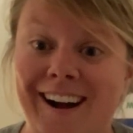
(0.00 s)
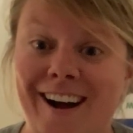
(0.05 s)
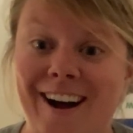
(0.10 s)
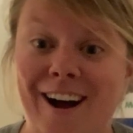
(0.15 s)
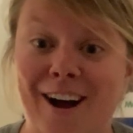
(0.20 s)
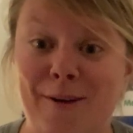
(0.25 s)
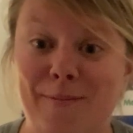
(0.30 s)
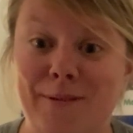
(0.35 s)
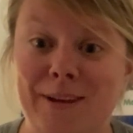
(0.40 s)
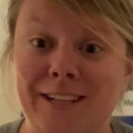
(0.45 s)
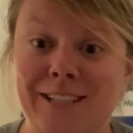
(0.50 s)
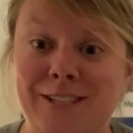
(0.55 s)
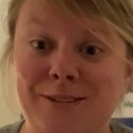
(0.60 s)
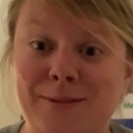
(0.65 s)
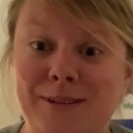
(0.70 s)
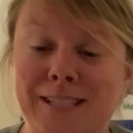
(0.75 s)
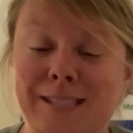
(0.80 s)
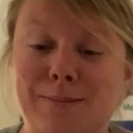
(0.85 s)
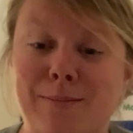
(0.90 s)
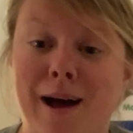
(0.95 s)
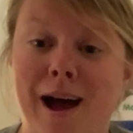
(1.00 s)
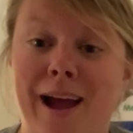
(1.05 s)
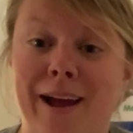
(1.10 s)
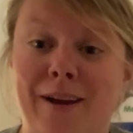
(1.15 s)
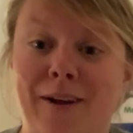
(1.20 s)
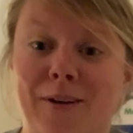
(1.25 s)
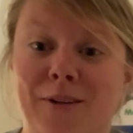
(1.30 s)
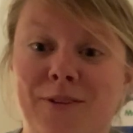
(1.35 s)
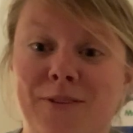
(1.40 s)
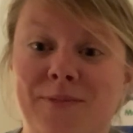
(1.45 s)
up into a
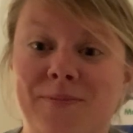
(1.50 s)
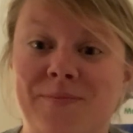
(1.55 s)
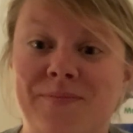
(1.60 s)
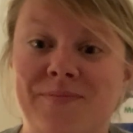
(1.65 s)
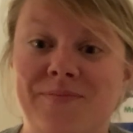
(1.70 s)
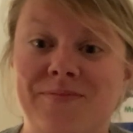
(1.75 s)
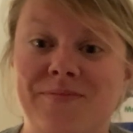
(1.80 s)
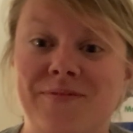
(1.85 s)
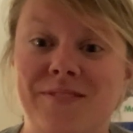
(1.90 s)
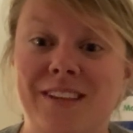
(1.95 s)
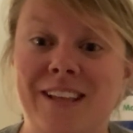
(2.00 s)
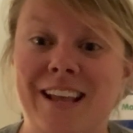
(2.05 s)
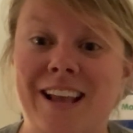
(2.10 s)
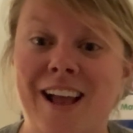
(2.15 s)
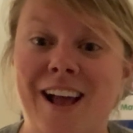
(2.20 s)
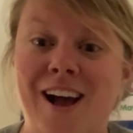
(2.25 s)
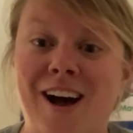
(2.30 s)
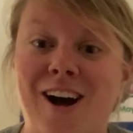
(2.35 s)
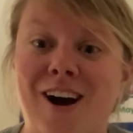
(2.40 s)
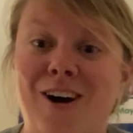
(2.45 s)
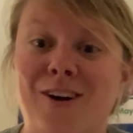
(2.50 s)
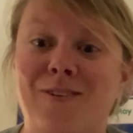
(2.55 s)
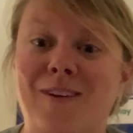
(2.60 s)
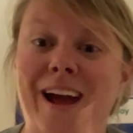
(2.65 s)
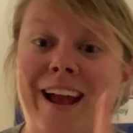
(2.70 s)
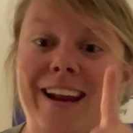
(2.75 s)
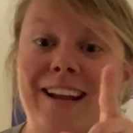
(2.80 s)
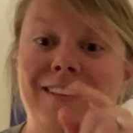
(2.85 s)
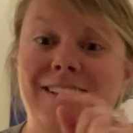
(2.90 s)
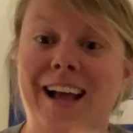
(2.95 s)
smile. All
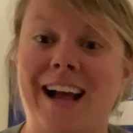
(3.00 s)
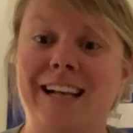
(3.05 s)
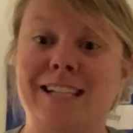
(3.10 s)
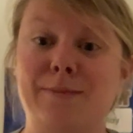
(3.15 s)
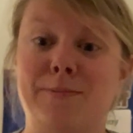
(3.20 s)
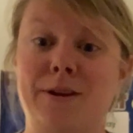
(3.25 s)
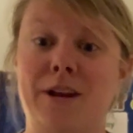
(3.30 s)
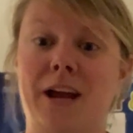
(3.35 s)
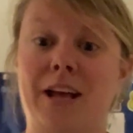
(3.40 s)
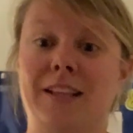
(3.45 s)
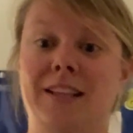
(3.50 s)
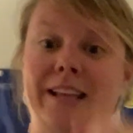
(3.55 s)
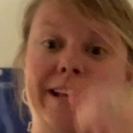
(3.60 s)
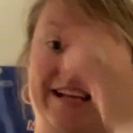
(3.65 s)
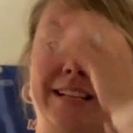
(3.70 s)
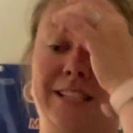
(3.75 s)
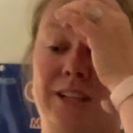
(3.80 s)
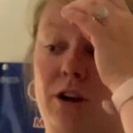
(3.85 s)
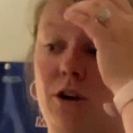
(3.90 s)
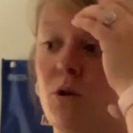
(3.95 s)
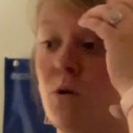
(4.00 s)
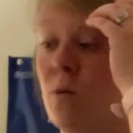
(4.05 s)
right, and last but not least, our